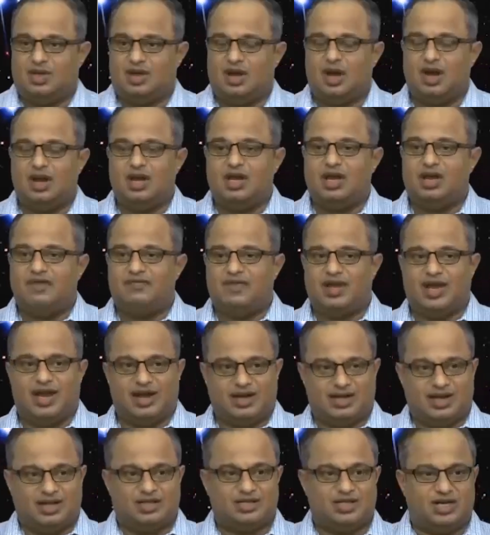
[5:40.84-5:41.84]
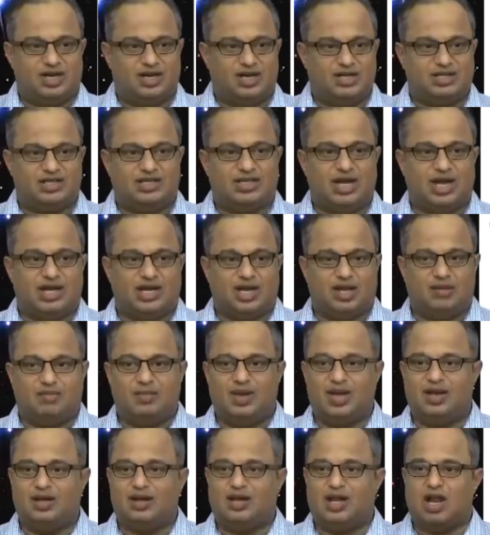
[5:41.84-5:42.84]
earlier we had considered a static
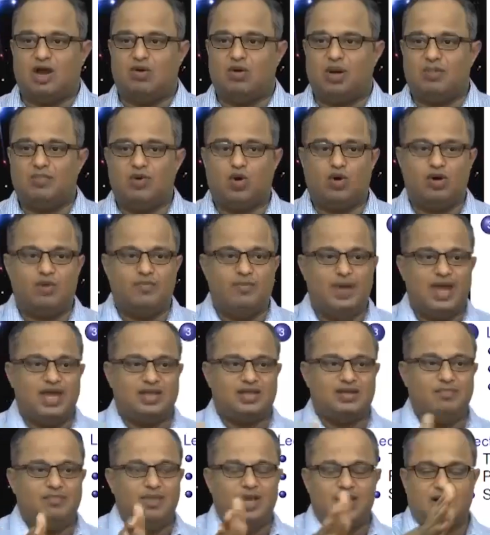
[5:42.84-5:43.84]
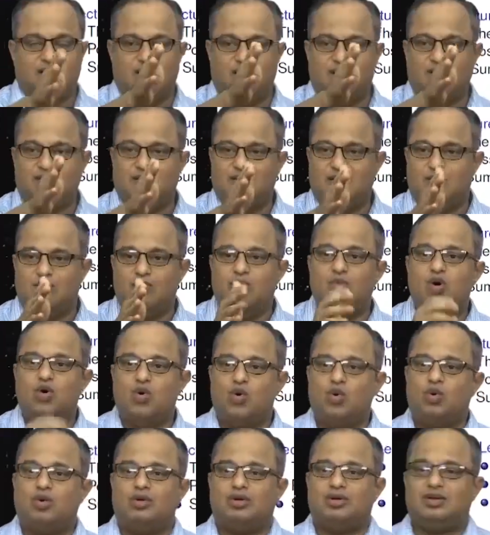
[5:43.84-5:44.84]
mirror, now I am going to make the mirror
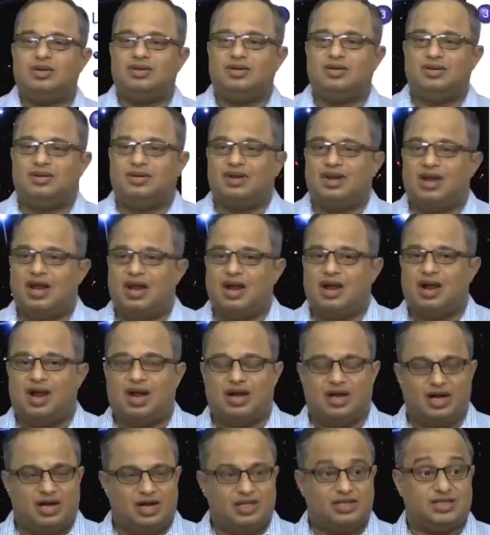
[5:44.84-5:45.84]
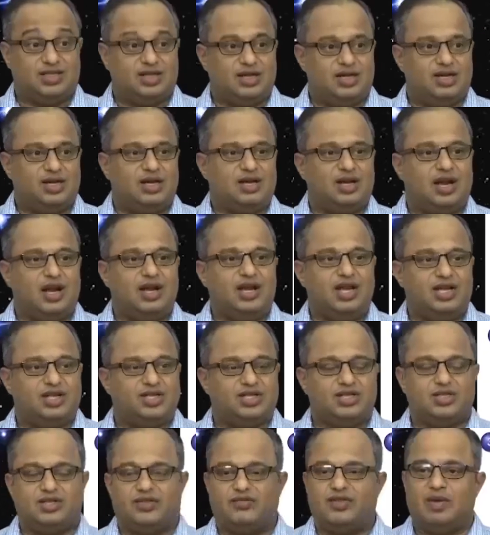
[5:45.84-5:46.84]
move, and under certain
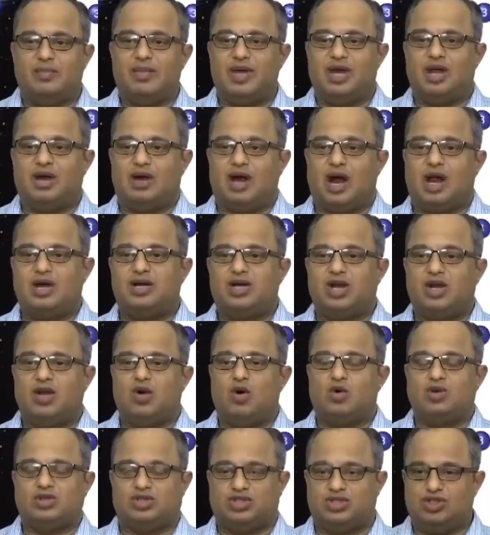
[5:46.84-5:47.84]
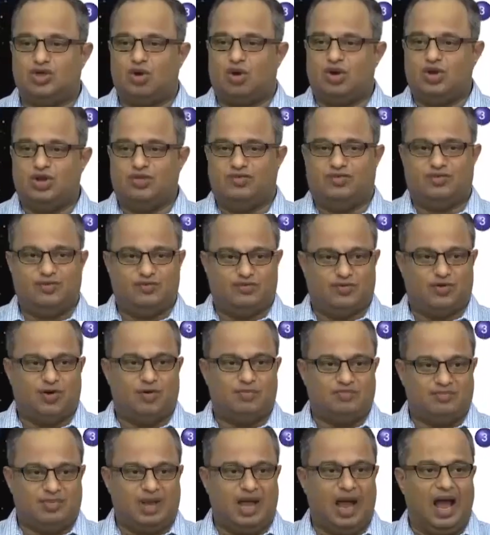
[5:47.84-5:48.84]
conditions, if the mirror undergoes
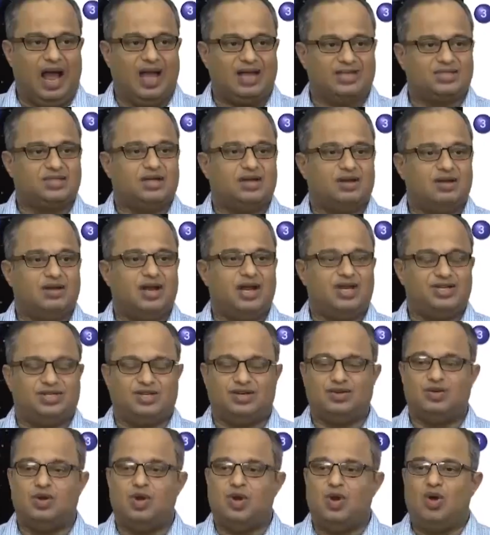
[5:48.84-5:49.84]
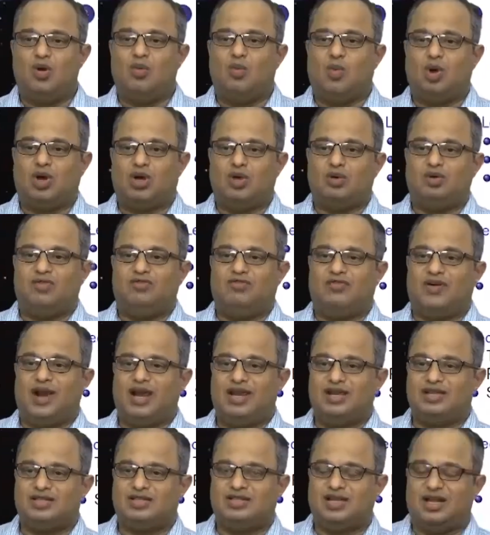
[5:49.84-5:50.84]
non-uniform acceleration, what you will
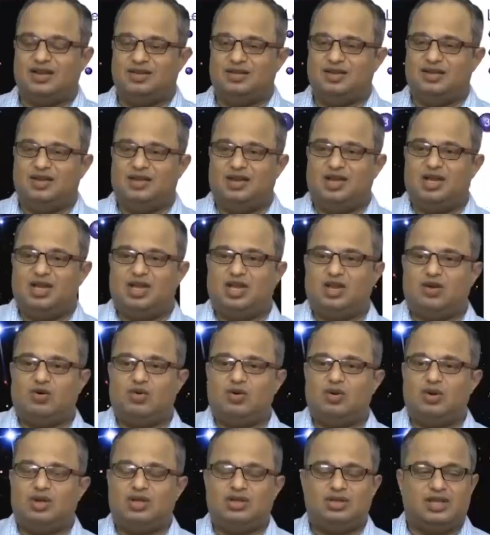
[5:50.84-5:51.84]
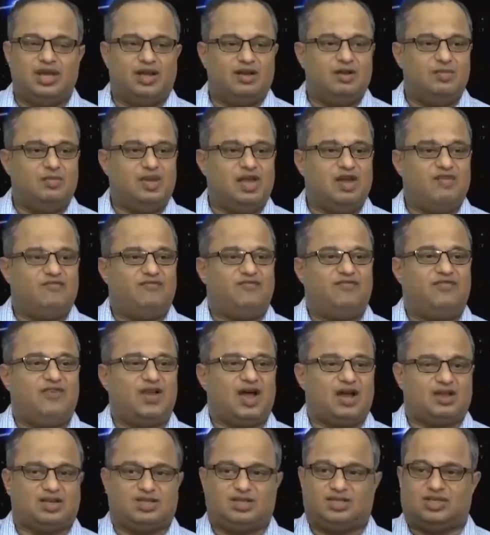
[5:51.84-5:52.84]
find is that there will be a
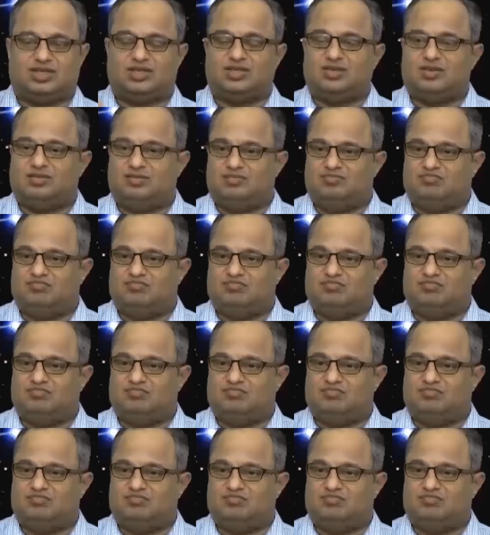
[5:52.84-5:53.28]
flux